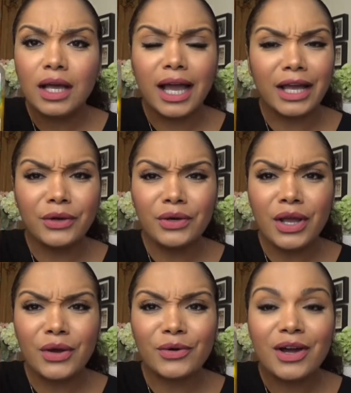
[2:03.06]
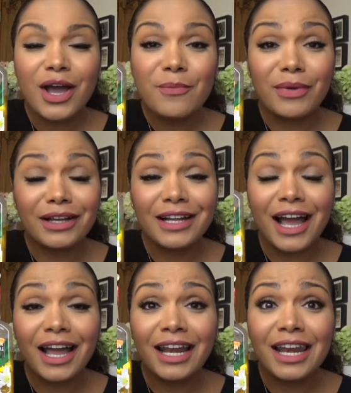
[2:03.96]
I don't know. But
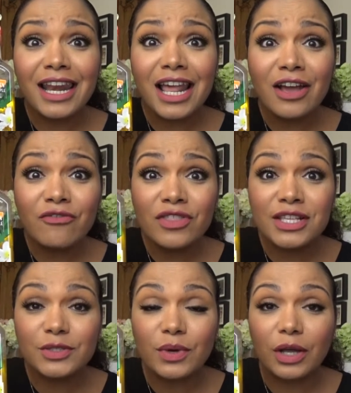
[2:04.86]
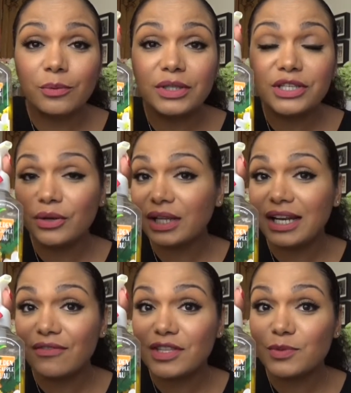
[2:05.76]
I love this one. We totally
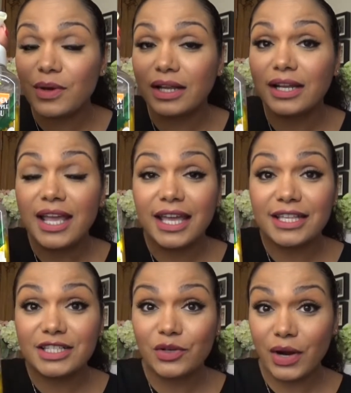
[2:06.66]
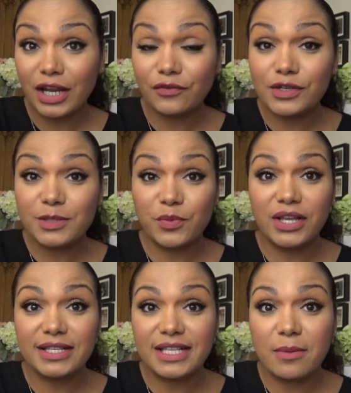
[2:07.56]
love this one. It's great for
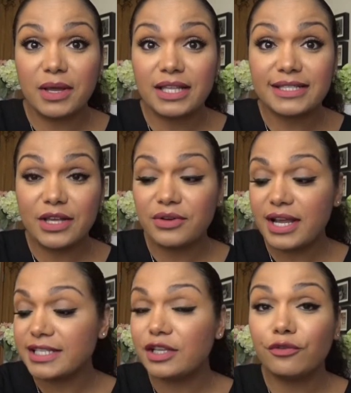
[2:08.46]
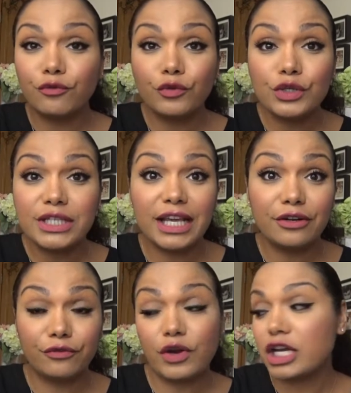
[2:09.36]
spring, summer. It's so nice and fruity
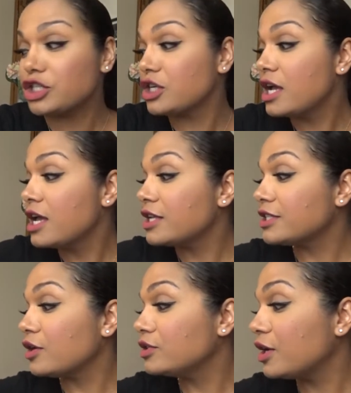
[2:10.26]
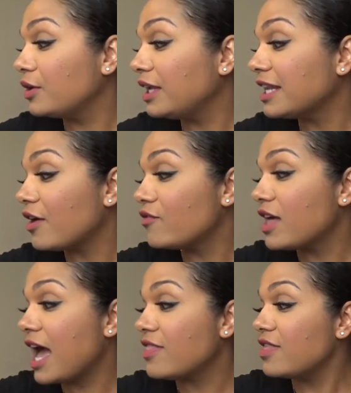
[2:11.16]
and fresh. So totally love
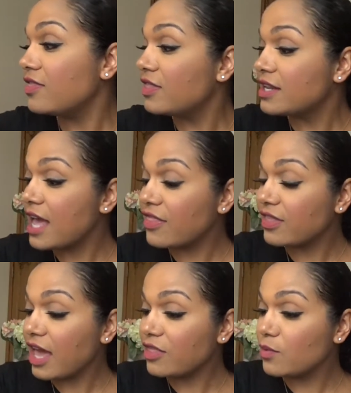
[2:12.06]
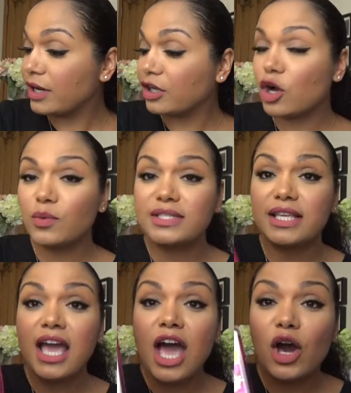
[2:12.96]
that. And then the other one I got was
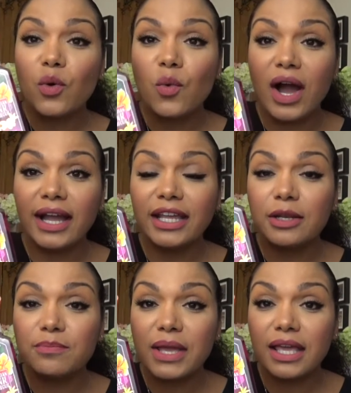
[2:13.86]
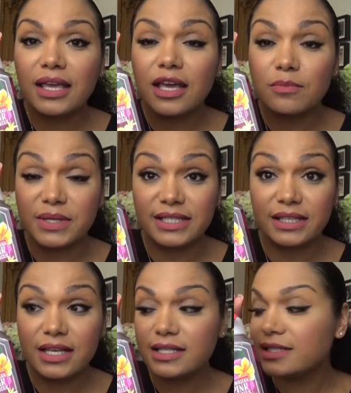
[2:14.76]
the Hawaiian Pink
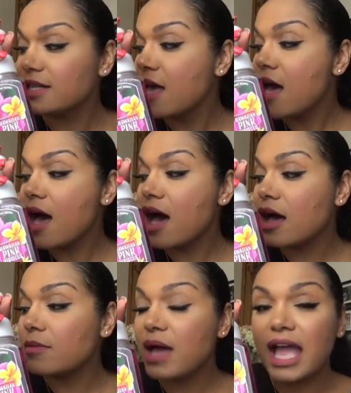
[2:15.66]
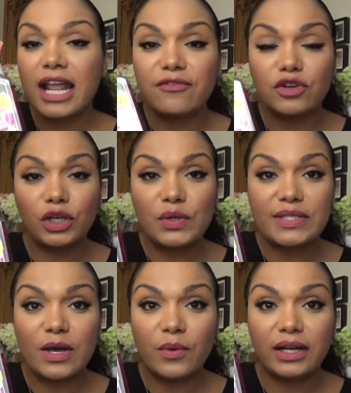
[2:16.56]
Hibiscus. And I've not
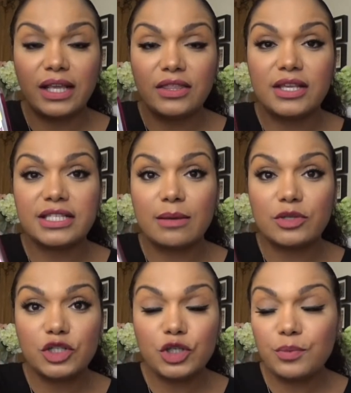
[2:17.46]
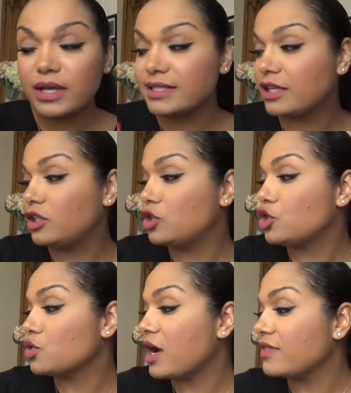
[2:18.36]
used that one either. So I'm super excited
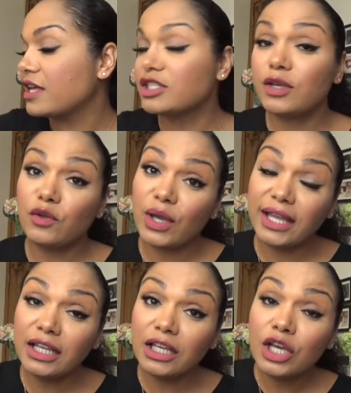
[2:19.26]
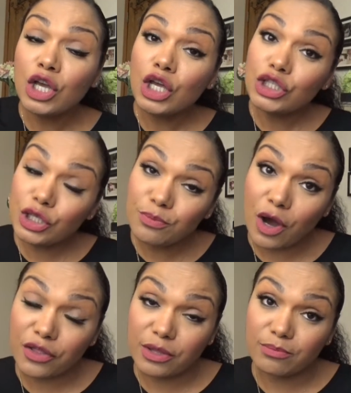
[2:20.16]
to try that. So if you're heading to
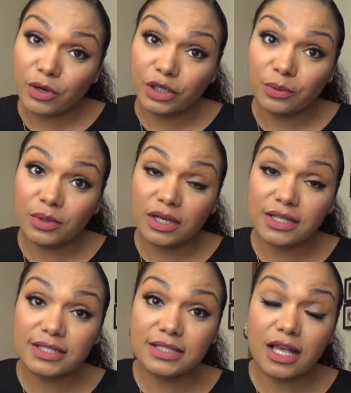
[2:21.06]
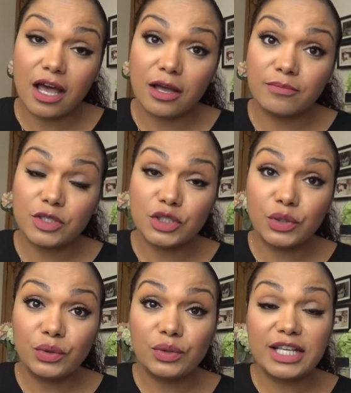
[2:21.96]
Bath and Body Works
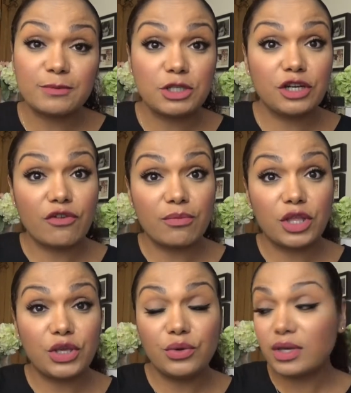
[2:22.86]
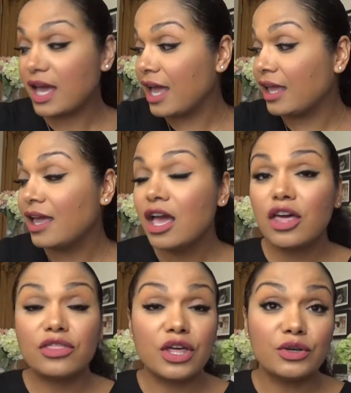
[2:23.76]
soon, especially from the UK,
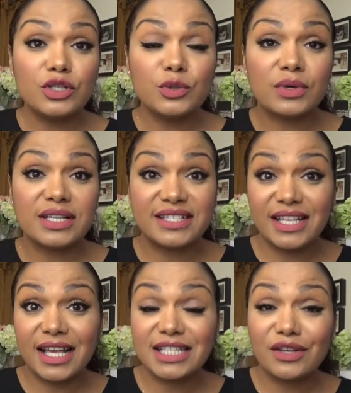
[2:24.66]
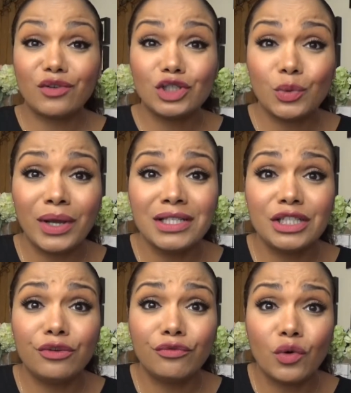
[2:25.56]
those were six for
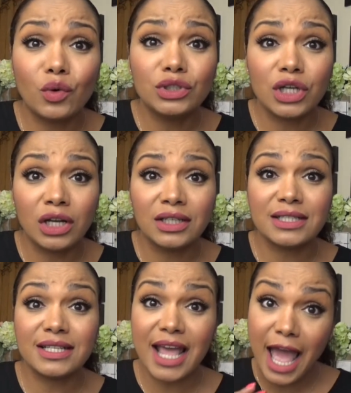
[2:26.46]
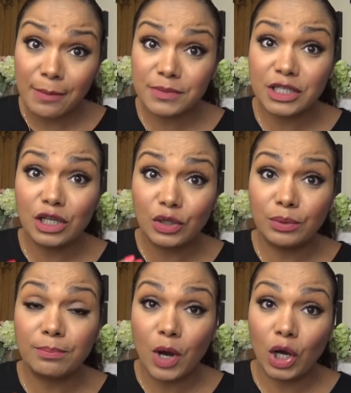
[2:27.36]
$24. An
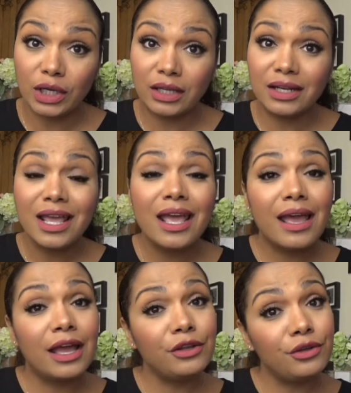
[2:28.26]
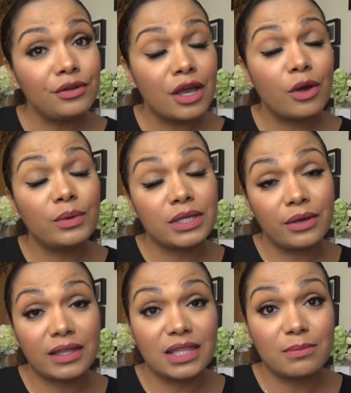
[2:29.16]
absolute bargain. And you know we
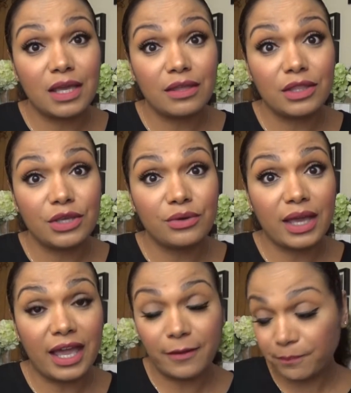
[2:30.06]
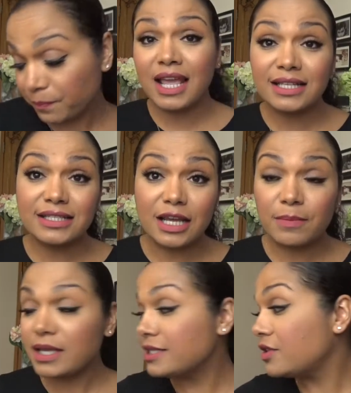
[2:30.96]
don't get them here in the UK. Next
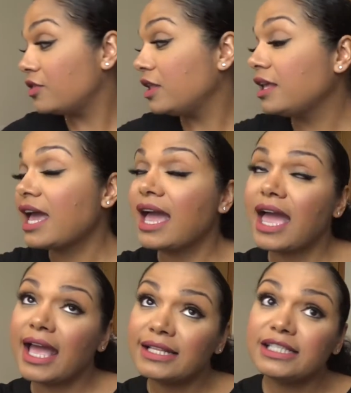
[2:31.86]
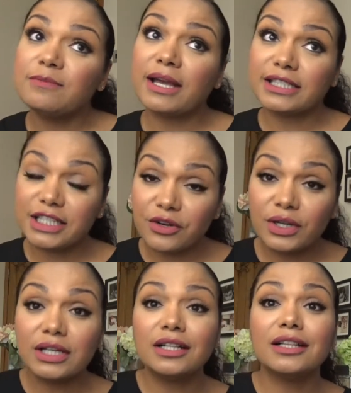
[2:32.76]
up is the
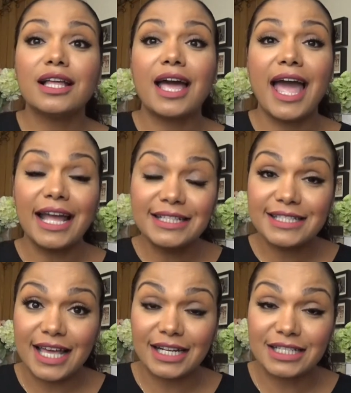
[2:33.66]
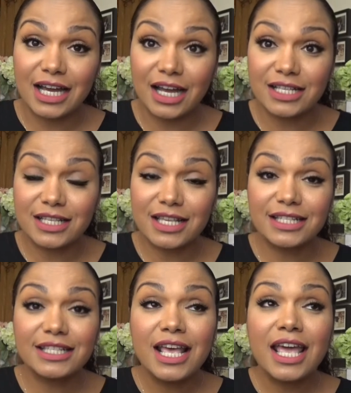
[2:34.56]
antibacterial hand
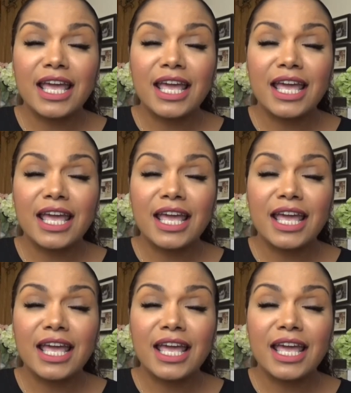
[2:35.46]
sanitizers.